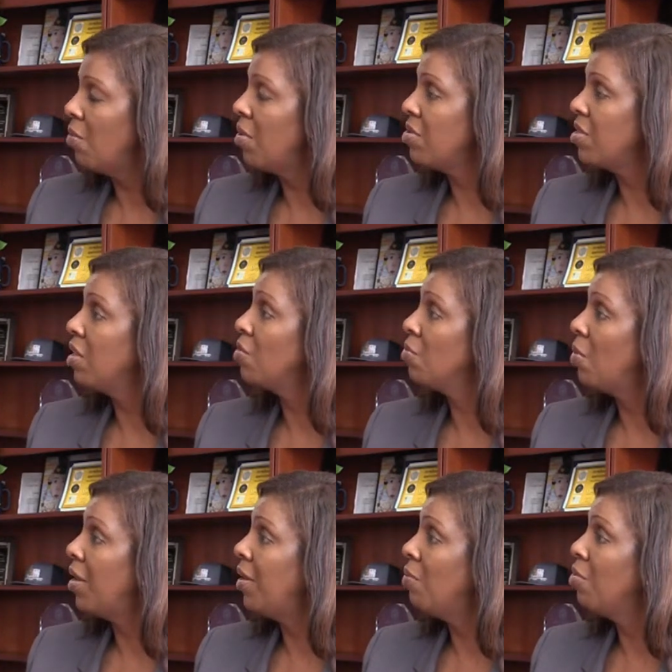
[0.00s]
we're seeing
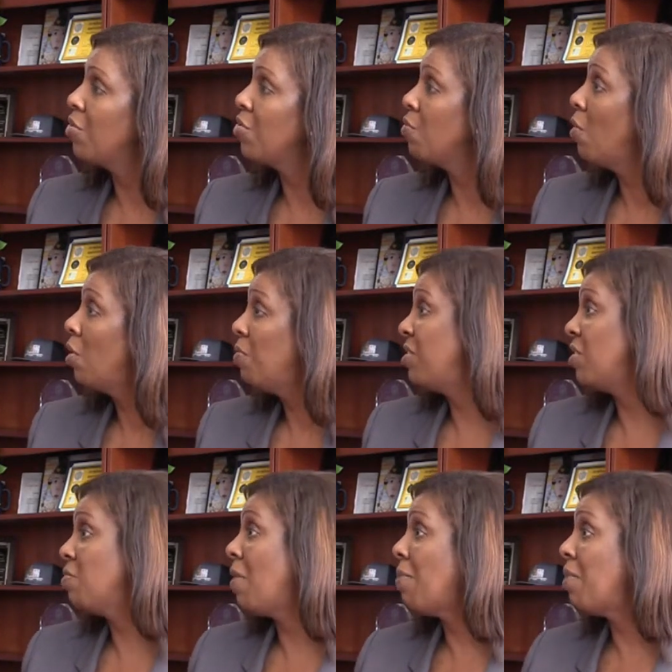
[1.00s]
a number of small
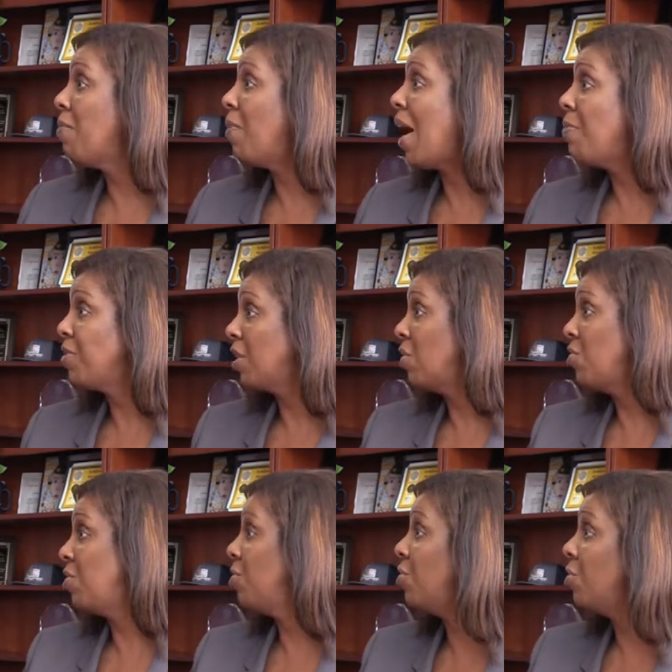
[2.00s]
business mom and pops
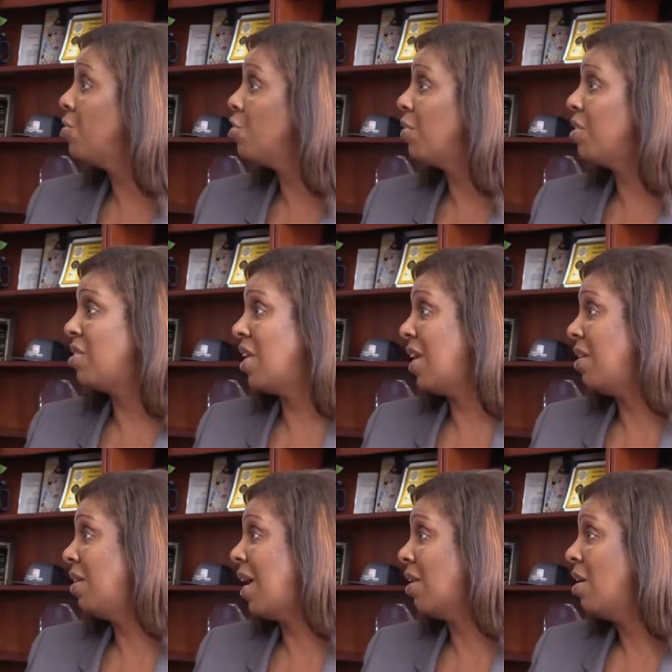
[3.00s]
close their doors because they
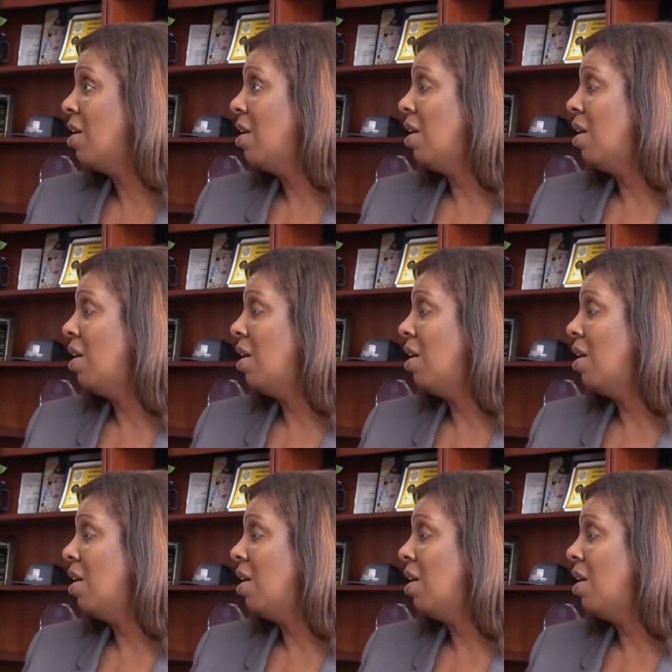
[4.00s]
cannot